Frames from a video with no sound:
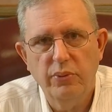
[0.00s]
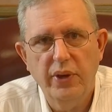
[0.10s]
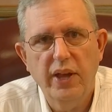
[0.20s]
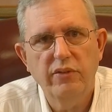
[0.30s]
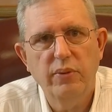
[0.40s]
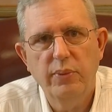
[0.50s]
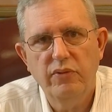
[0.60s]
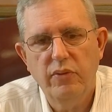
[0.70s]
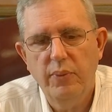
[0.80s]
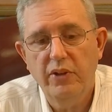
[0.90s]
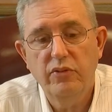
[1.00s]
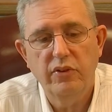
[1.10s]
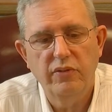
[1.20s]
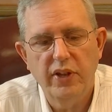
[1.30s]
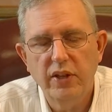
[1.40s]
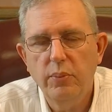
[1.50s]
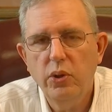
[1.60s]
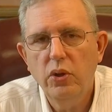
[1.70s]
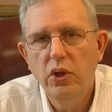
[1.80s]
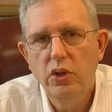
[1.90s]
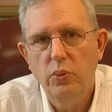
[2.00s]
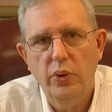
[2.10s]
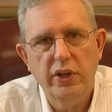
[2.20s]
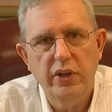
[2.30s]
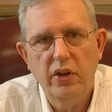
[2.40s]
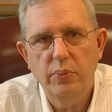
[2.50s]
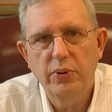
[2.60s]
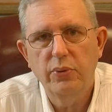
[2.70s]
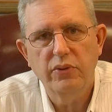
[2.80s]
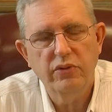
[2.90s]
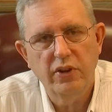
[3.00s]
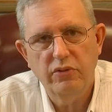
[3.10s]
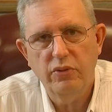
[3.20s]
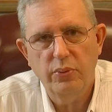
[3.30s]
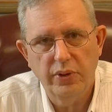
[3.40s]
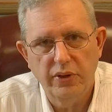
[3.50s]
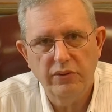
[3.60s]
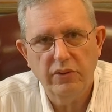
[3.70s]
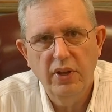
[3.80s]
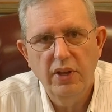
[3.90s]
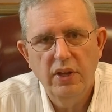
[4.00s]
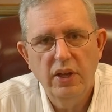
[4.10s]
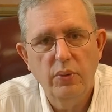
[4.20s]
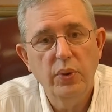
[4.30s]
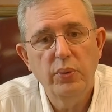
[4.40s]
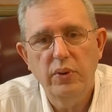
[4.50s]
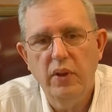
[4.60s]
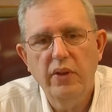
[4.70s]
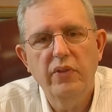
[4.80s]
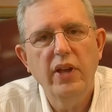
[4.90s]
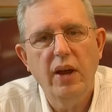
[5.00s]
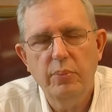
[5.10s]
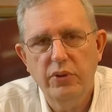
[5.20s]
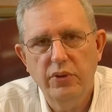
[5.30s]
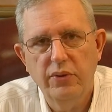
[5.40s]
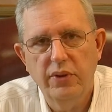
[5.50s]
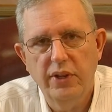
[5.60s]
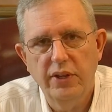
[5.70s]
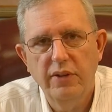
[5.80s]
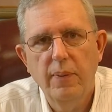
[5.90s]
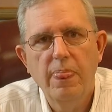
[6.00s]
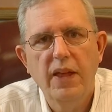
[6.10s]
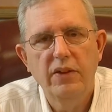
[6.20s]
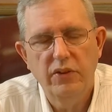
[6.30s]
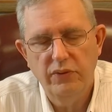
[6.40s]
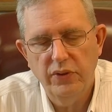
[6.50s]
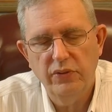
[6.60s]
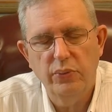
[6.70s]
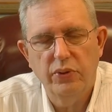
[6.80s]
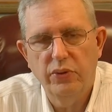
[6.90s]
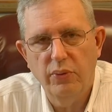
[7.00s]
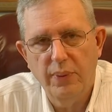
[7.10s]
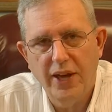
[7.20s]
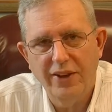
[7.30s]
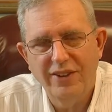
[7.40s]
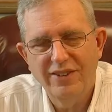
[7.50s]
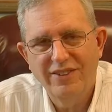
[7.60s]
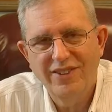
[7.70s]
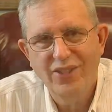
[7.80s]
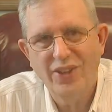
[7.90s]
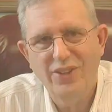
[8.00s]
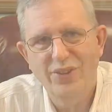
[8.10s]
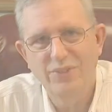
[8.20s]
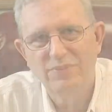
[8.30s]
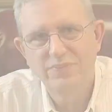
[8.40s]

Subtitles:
We have some information available. We can help you assess your risk, and we would love the opportunity to visit with you about it. Thank you.